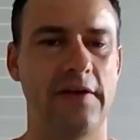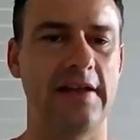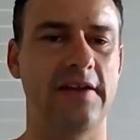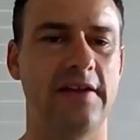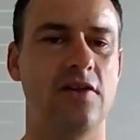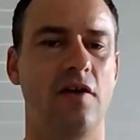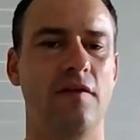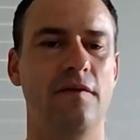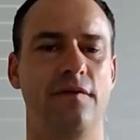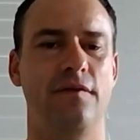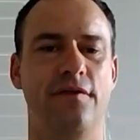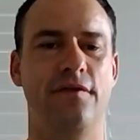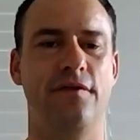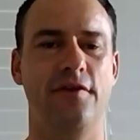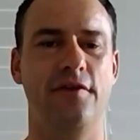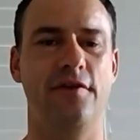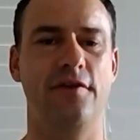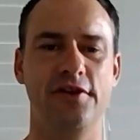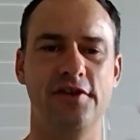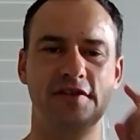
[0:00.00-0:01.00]

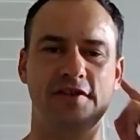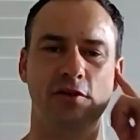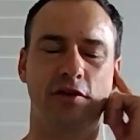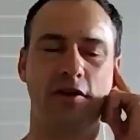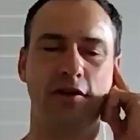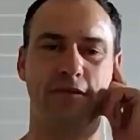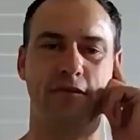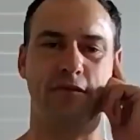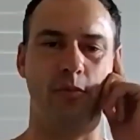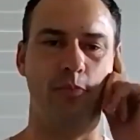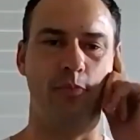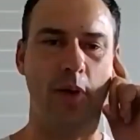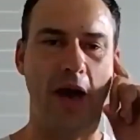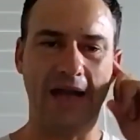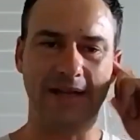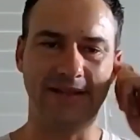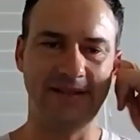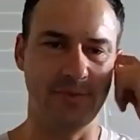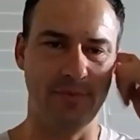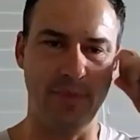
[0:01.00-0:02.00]
confidence. Looking for
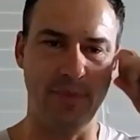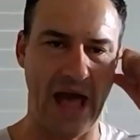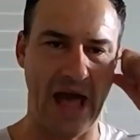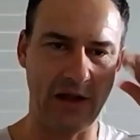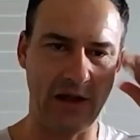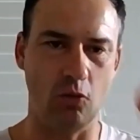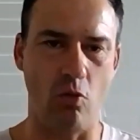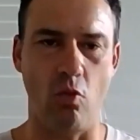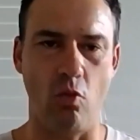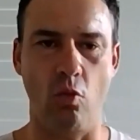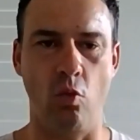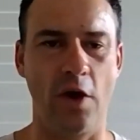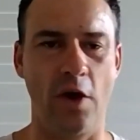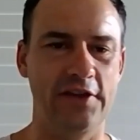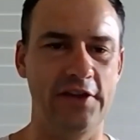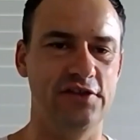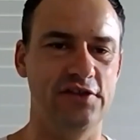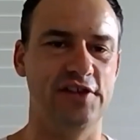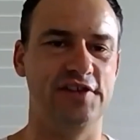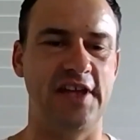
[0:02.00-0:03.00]
back-to-back
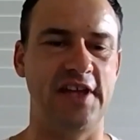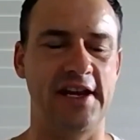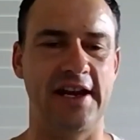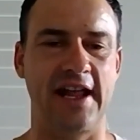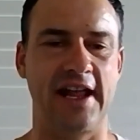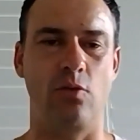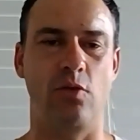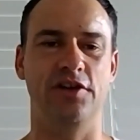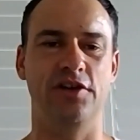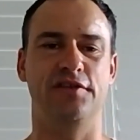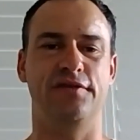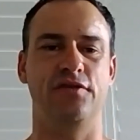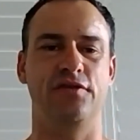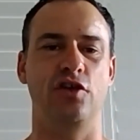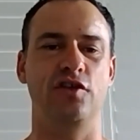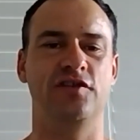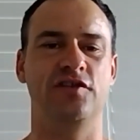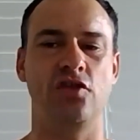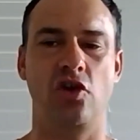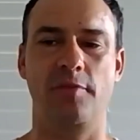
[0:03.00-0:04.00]
wins, Saturday wins for those
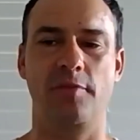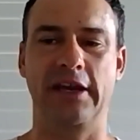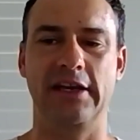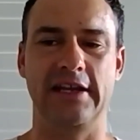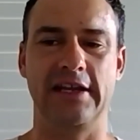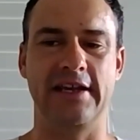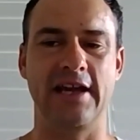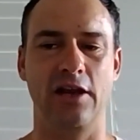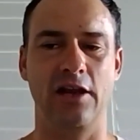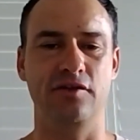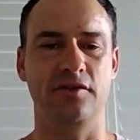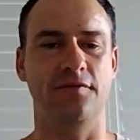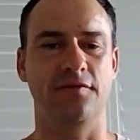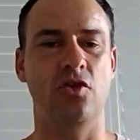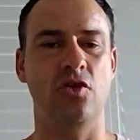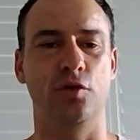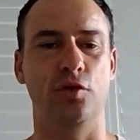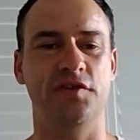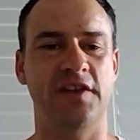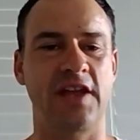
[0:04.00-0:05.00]
Tom Headley colours, of
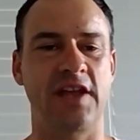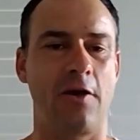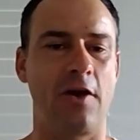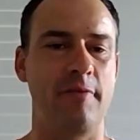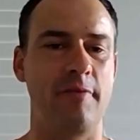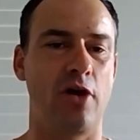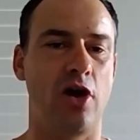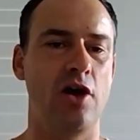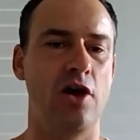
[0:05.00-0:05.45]
course, carried by